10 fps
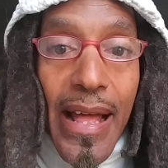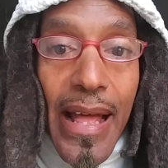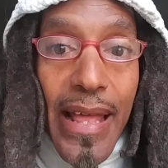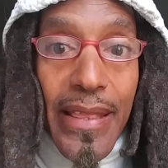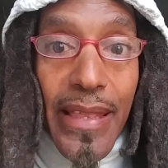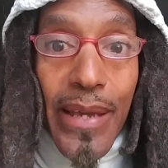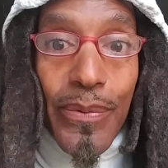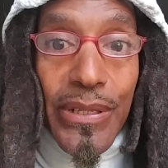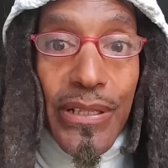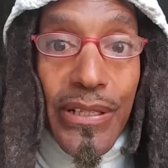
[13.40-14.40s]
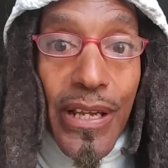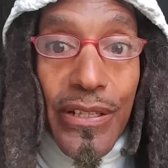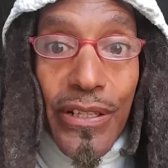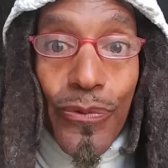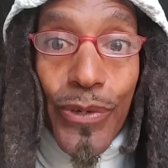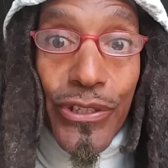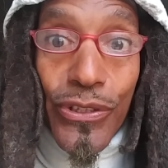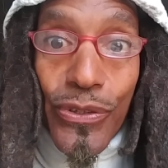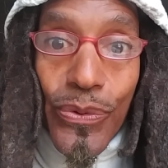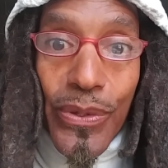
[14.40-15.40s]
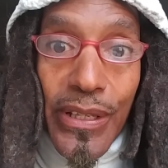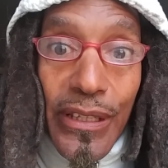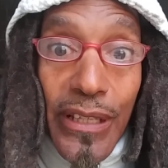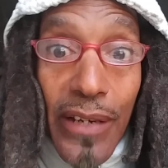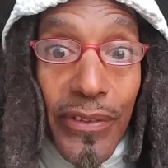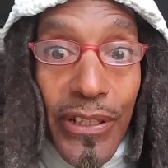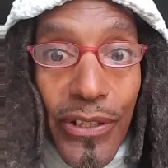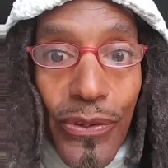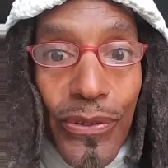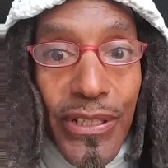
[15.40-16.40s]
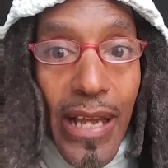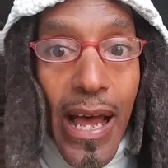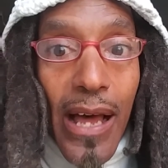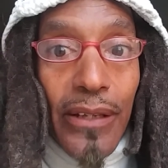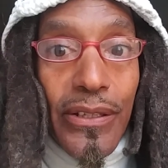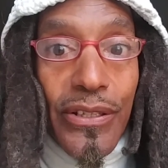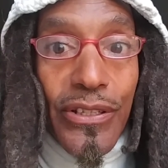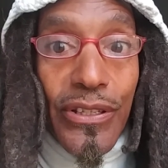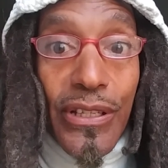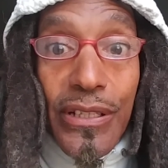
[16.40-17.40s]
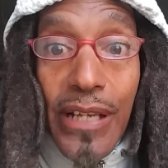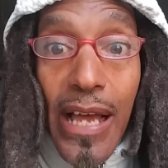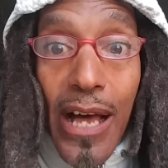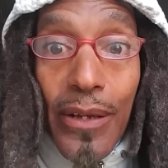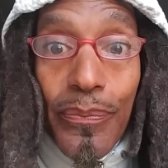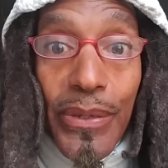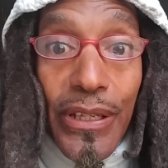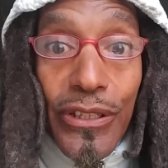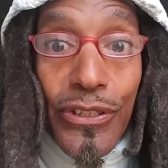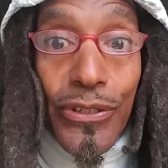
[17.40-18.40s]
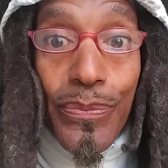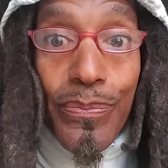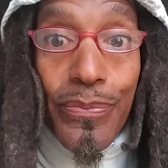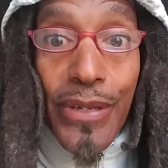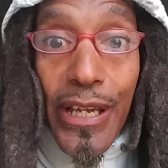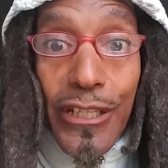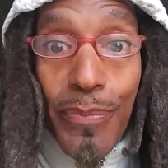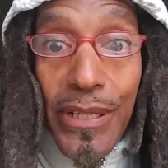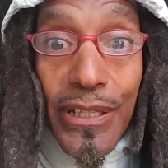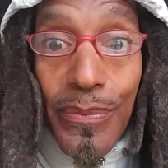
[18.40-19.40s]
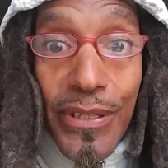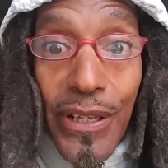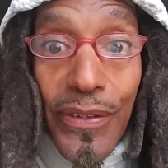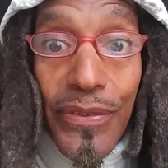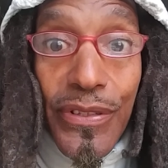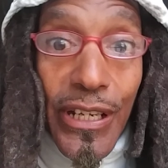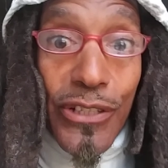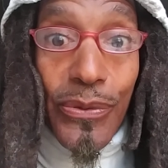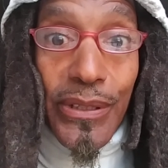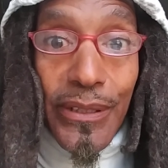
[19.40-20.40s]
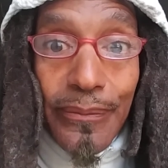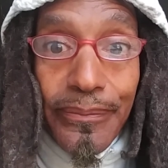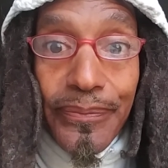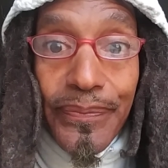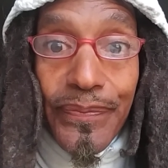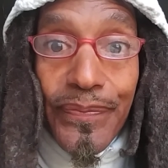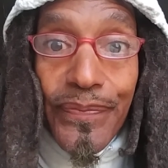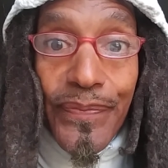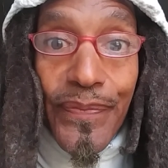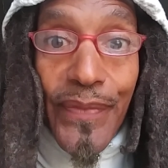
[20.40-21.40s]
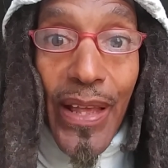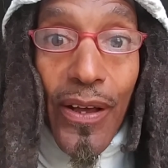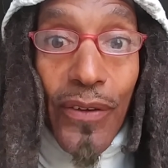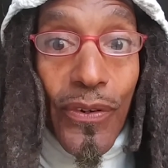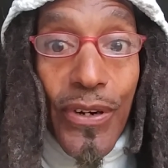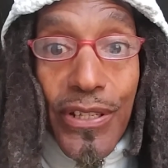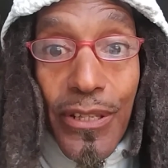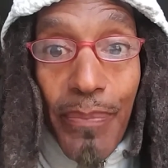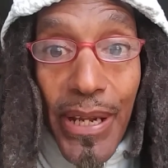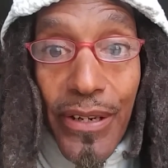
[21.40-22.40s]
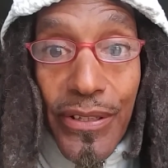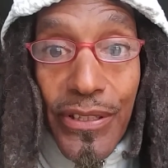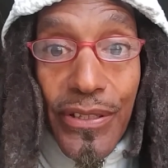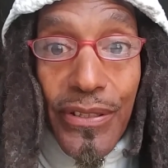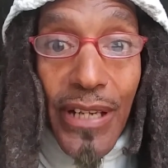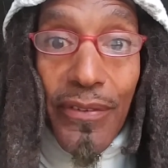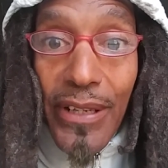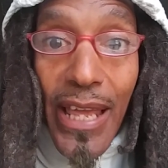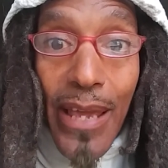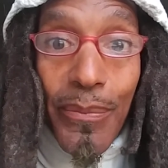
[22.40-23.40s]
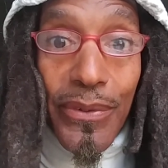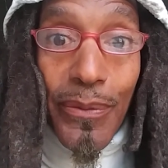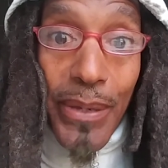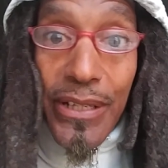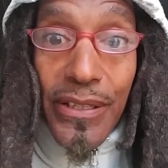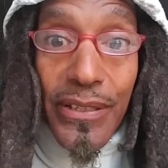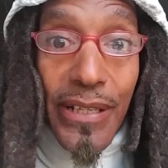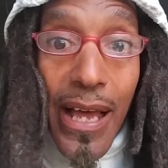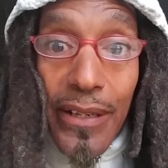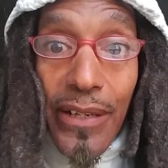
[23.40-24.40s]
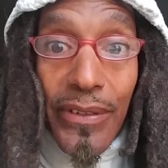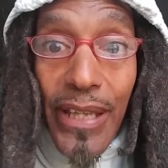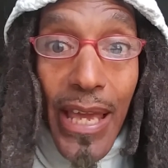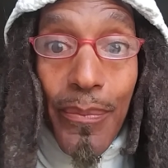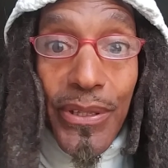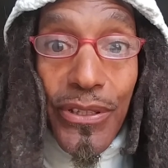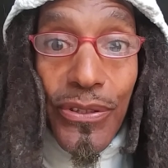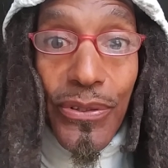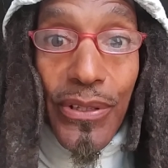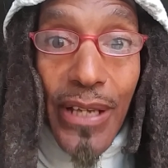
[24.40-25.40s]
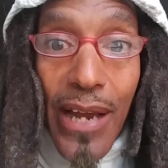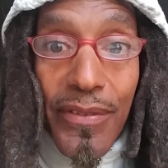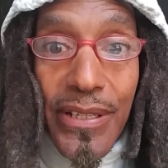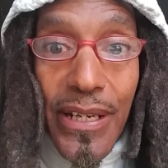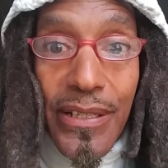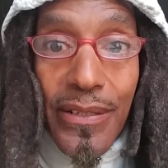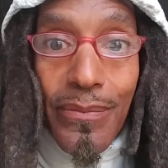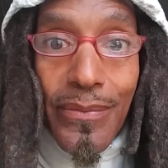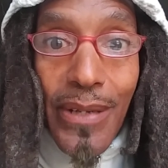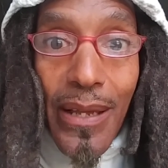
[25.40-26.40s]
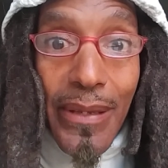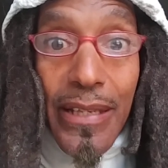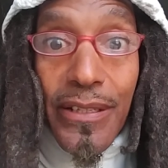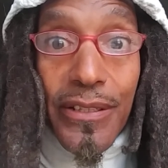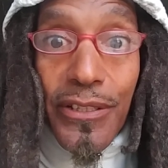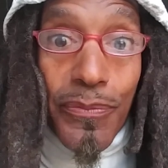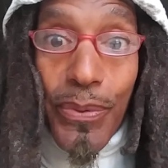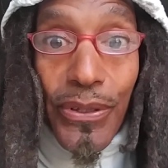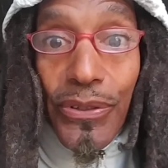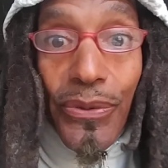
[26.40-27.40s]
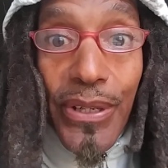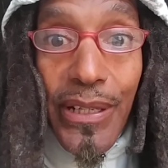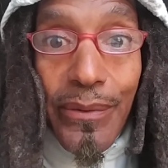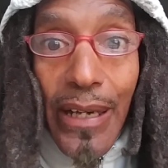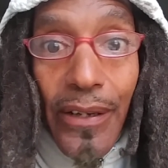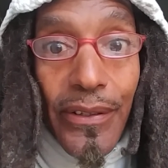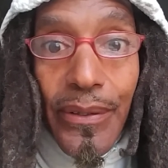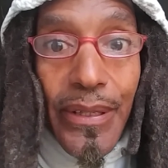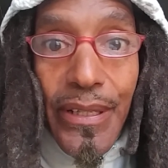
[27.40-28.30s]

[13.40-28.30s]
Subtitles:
and they were discussing what to do with an 11-year-old child should the child begin to express themselves sexually. Of course, the parents of the child never came into the conversation. I guess because it was purgatory, they were not going to